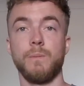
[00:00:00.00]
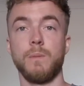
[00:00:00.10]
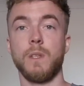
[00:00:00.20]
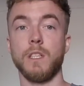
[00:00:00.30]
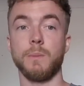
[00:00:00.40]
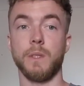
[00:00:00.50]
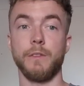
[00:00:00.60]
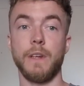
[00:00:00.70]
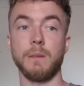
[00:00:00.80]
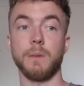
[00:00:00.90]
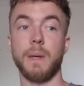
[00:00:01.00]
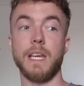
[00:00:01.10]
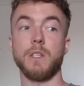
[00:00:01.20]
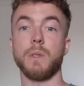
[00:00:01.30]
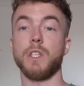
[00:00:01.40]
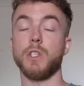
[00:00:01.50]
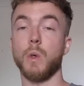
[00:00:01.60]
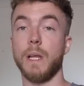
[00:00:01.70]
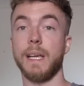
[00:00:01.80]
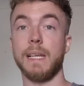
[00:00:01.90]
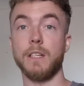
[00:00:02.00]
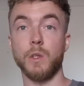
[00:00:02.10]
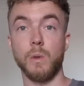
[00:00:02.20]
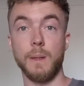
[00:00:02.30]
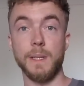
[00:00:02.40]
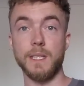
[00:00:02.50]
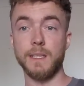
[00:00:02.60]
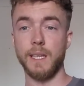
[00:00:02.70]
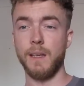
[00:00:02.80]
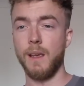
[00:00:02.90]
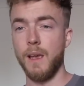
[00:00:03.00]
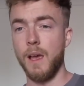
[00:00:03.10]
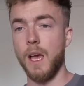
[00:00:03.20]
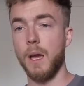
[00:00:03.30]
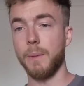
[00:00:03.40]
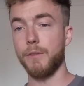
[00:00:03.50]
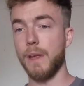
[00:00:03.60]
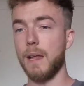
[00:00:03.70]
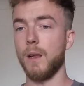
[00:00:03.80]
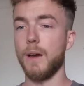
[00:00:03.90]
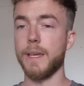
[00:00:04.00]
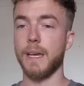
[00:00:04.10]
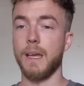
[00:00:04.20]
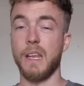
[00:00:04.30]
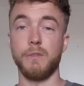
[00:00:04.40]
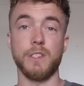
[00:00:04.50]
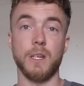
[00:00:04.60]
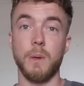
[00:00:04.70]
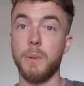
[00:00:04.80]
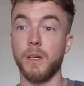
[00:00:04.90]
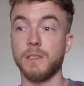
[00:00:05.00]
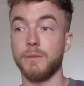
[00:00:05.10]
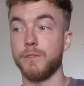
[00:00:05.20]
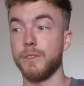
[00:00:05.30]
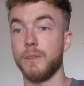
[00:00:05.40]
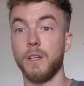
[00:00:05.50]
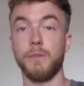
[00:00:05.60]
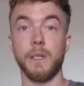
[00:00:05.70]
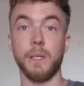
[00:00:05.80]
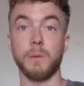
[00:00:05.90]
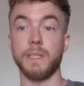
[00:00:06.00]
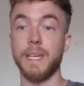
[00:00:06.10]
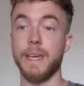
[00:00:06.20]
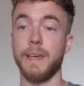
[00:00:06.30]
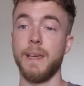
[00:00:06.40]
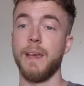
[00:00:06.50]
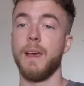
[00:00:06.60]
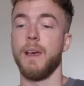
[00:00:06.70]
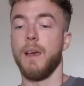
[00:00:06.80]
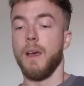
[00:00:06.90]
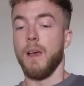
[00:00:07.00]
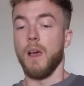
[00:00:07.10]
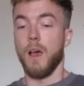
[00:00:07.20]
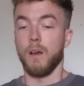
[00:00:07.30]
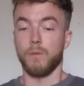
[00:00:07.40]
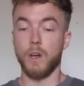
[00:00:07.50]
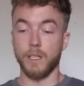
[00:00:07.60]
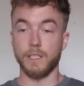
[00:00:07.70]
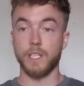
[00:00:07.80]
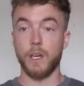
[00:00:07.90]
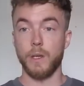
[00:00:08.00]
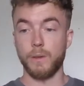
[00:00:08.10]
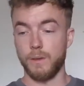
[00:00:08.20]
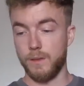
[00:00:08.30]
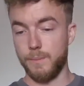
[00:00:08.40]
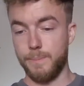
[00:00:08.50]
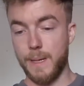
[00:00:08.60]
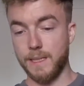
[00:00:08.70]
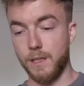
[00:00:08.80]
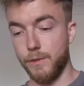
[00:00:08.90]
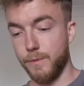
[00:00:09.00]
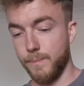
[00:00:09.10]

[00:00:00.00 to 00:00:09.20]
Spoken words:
to my Facebook page, which is Surelec Electrical Limited. Give that a like, and every time I post something, hopefully you'll see it. Right, so back to the